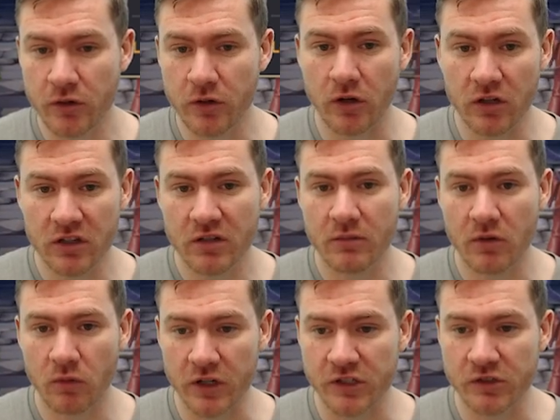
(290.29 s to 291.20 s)
her
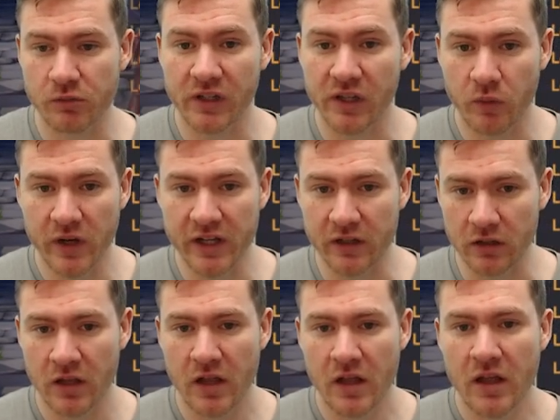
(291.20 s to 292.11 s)
ultimate works really
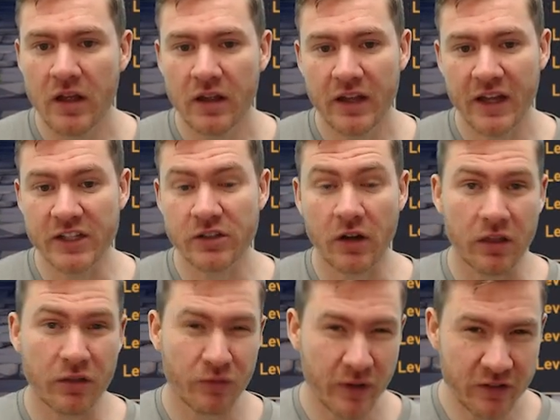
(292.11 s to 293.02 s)
well. It's on a
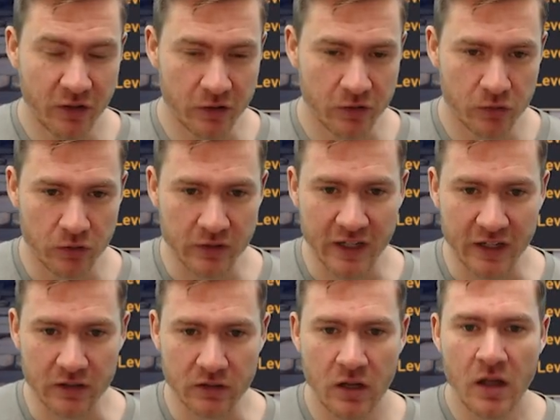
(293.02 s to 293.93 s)
3-turn
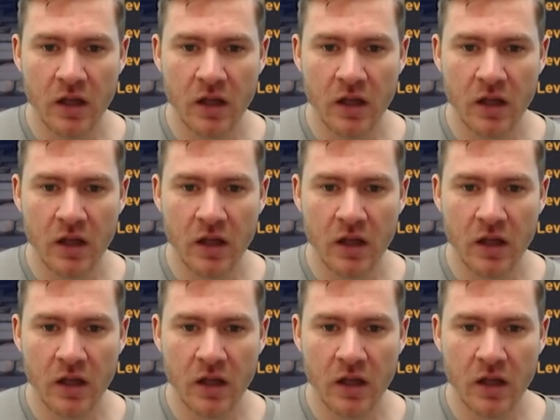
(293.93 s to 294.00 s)
cooldown.